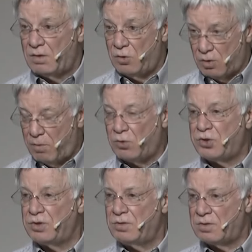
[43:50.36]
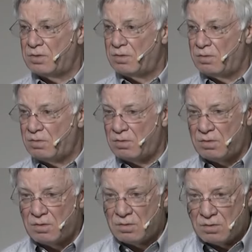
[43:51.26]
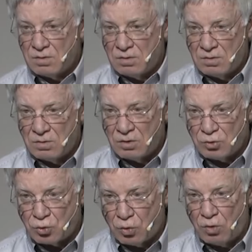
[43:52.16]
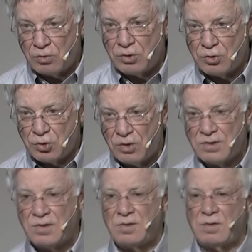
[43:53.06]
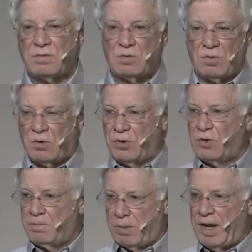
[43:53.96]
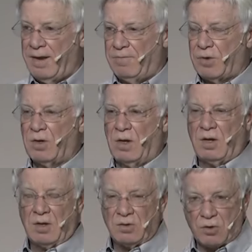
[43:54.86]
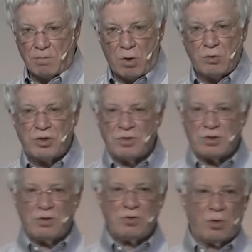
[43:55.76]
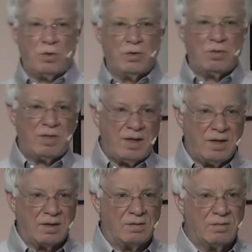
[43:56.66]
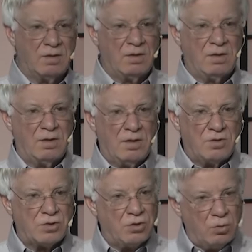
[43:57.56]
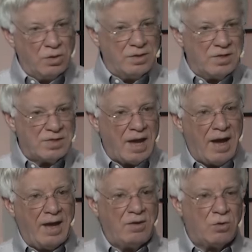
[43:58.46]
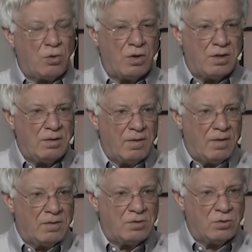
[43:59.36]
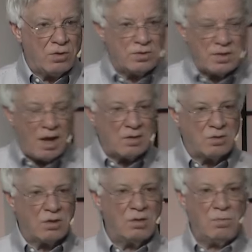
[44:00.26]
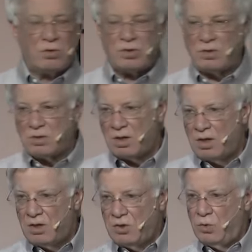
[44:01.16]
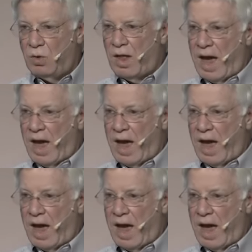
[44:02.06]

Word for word: Your emotions control your choices or your behavior, your emotions control your thinking. So you will decide according to those toxic emotions, you will